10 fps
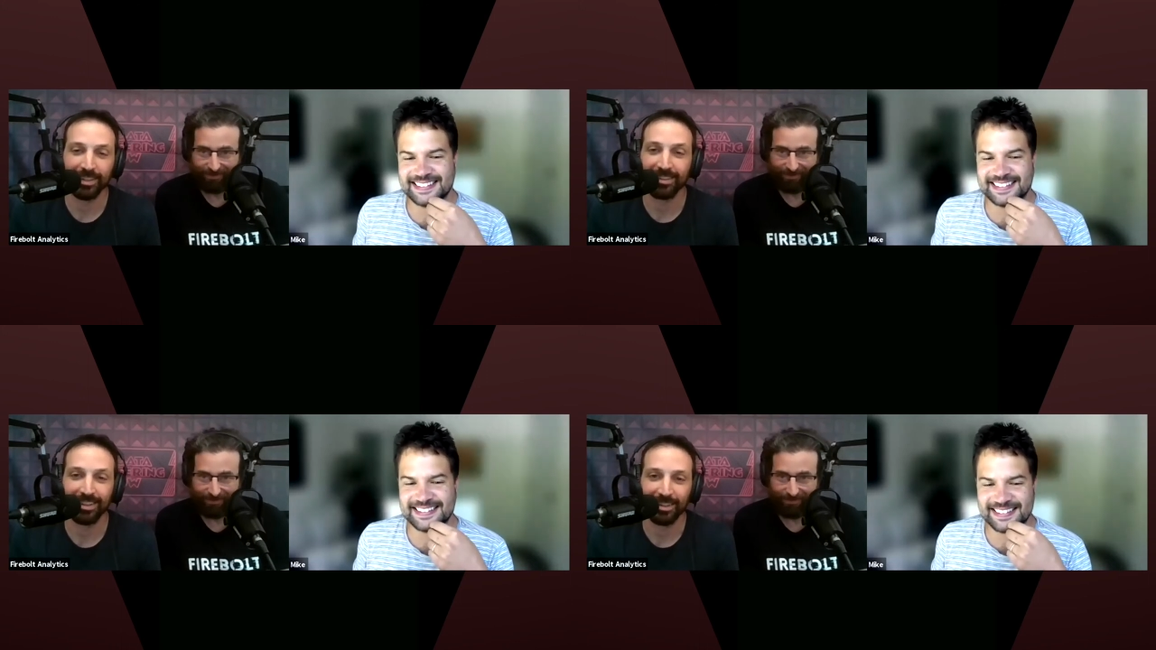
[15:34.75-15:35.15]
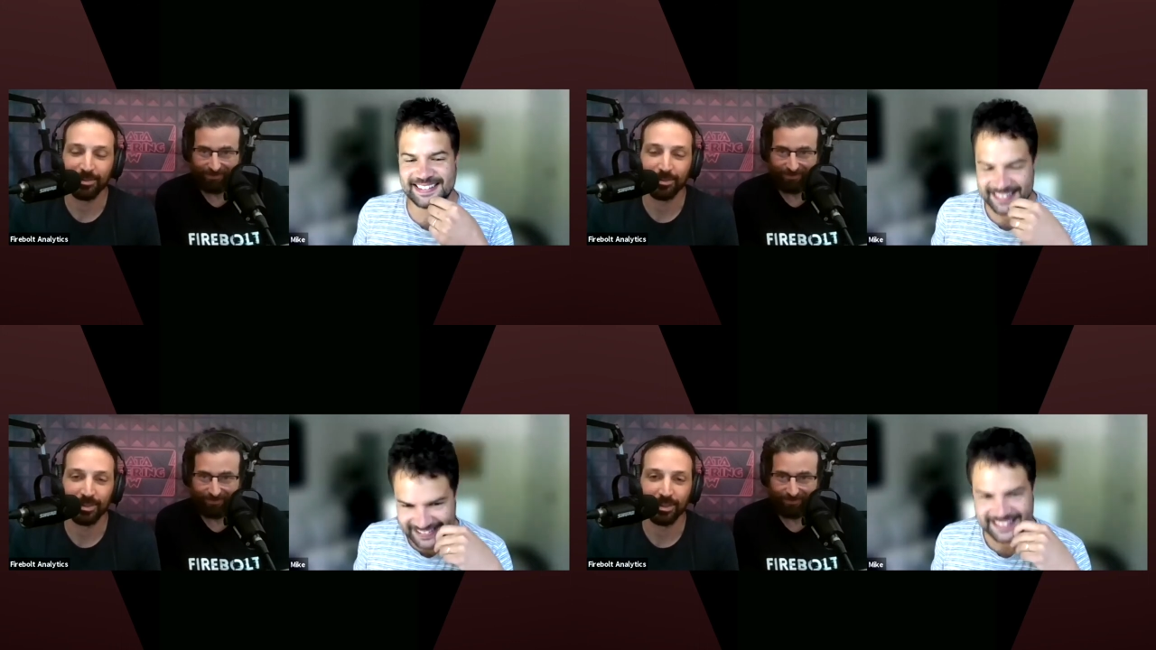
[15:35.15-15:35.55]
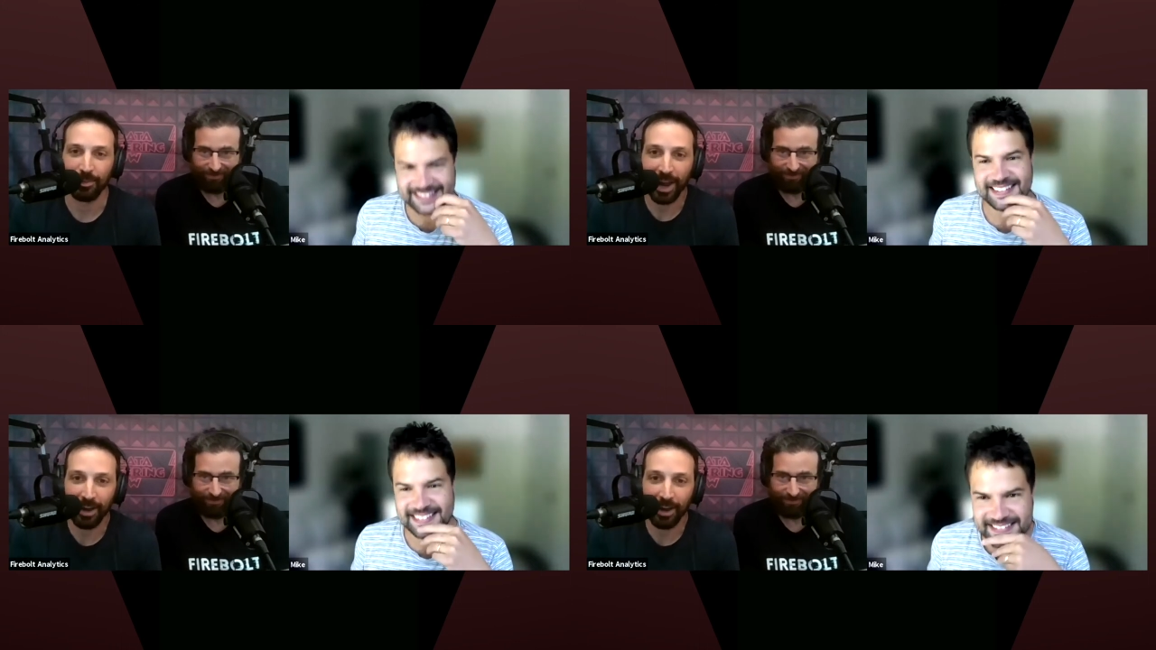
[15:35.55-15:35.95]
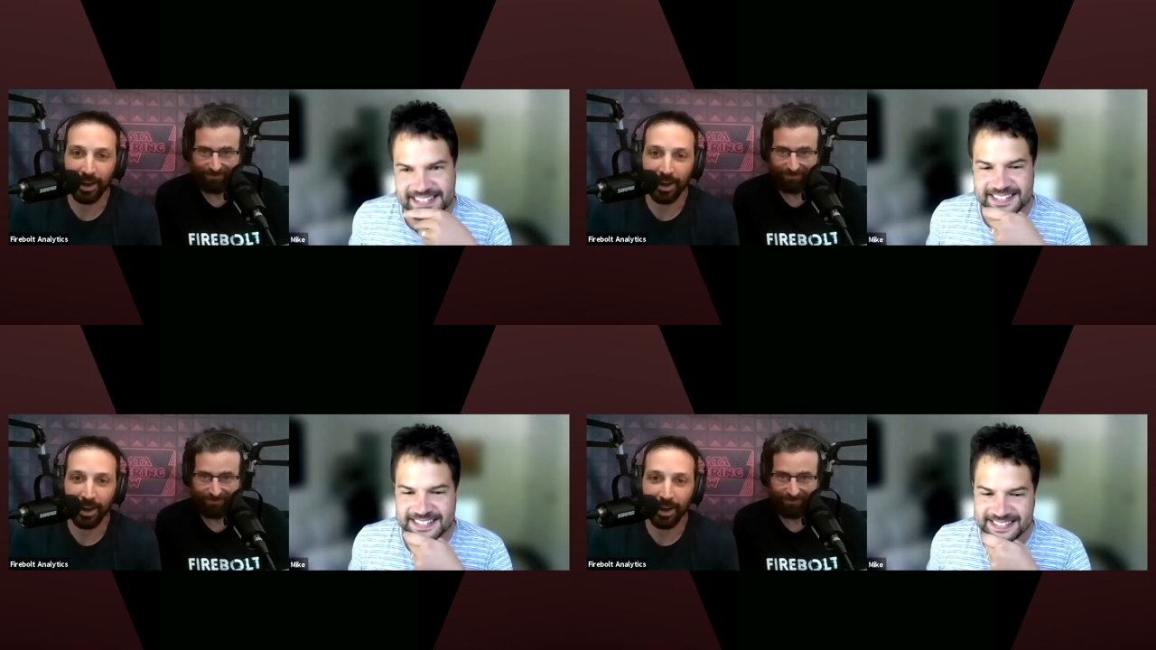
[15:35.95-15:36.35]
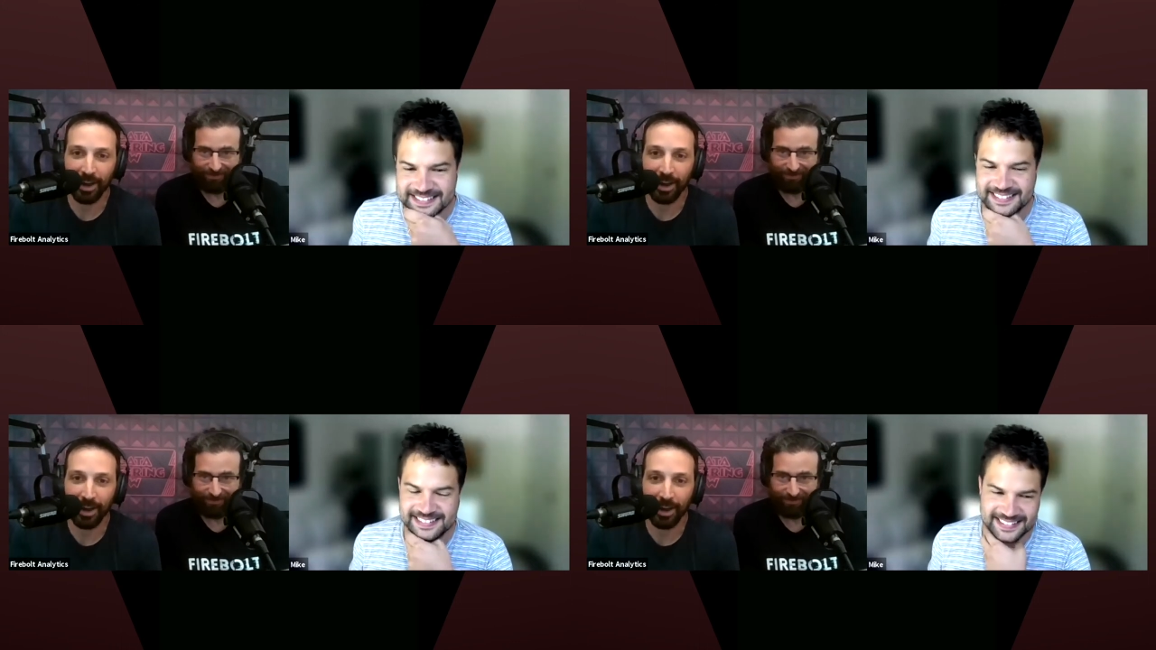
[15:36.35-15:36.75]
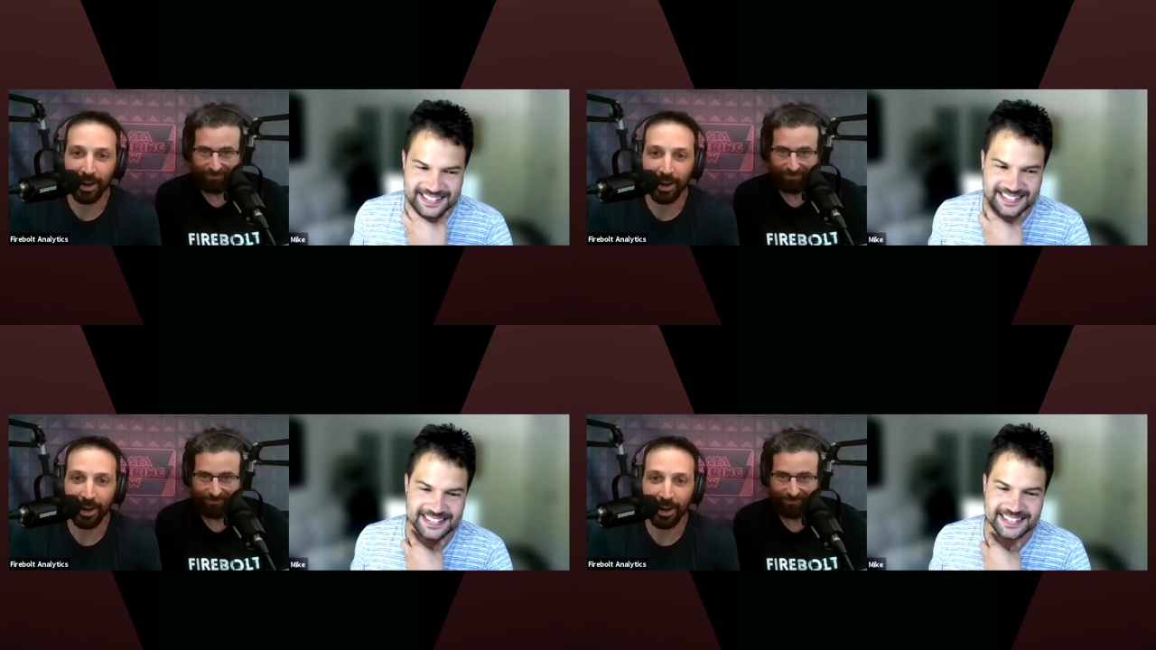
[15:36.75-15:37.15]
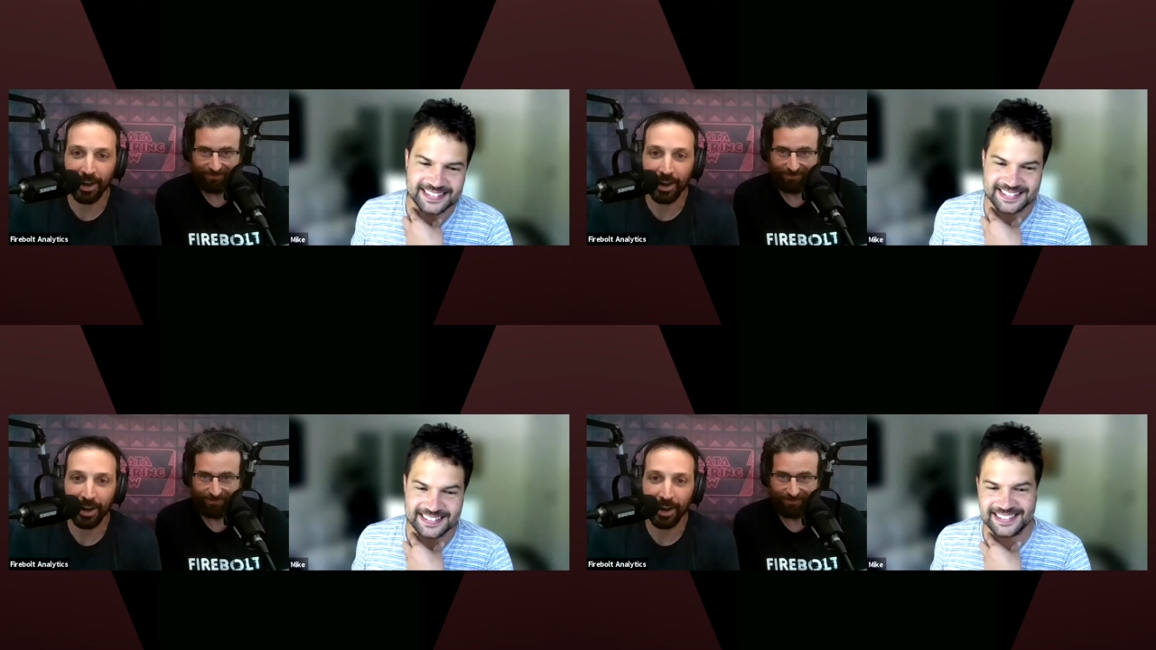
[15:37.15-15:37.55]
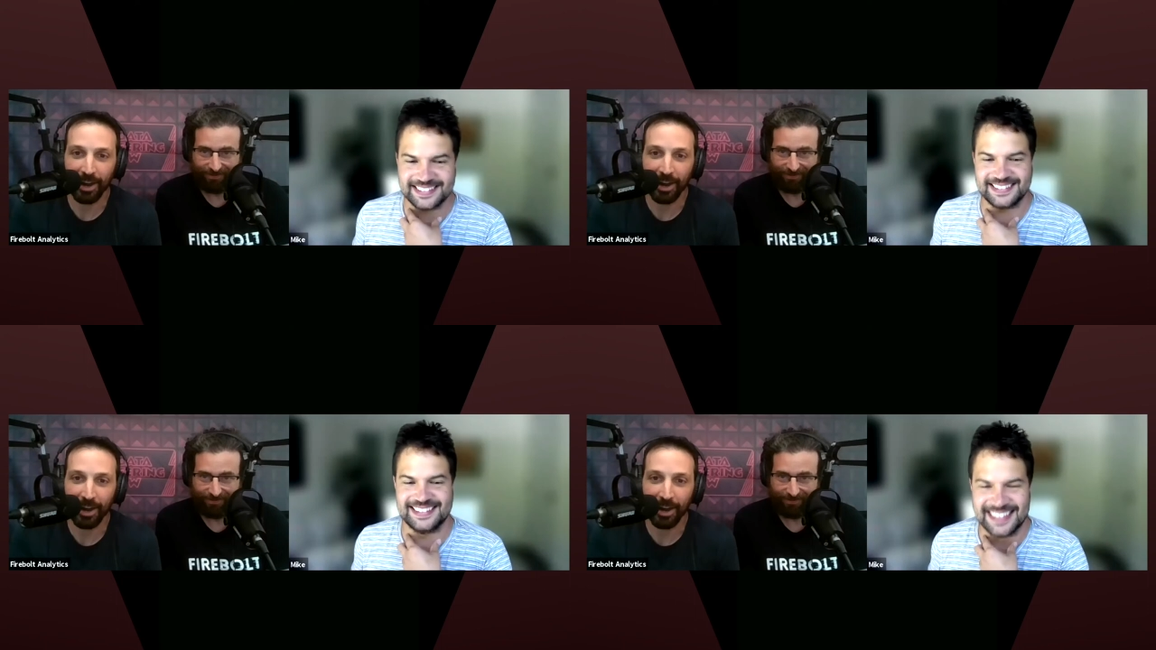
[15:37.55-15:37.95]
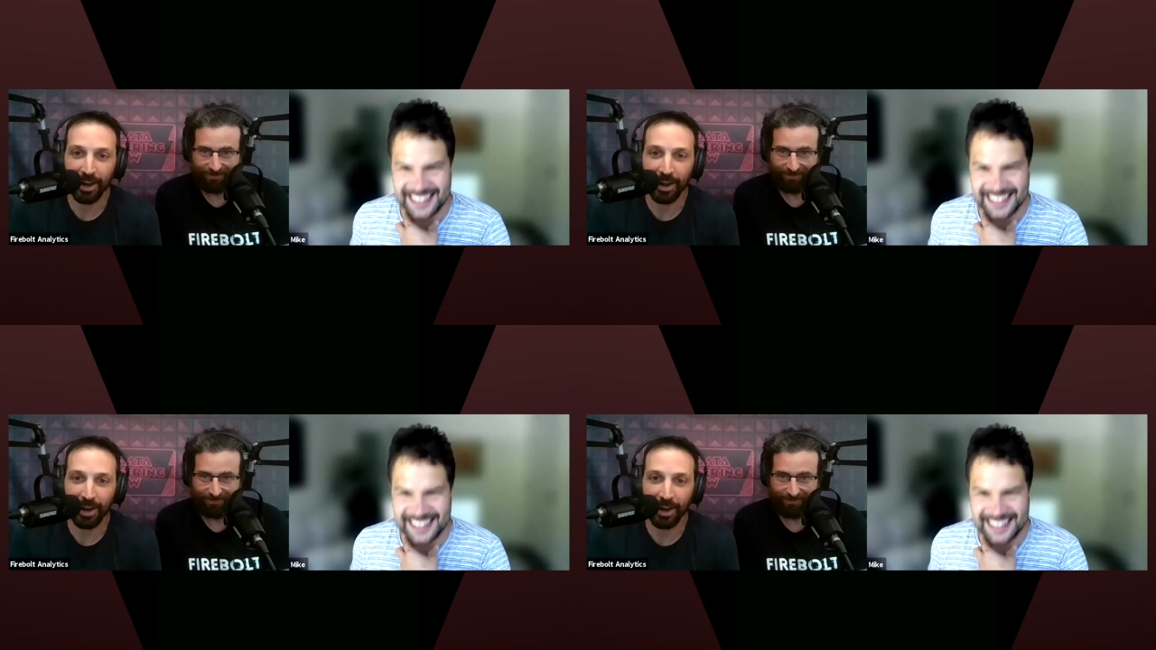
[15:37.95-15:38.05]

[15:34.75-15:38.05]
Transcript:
Speaker 1: And I tell him, I'm hiring for it.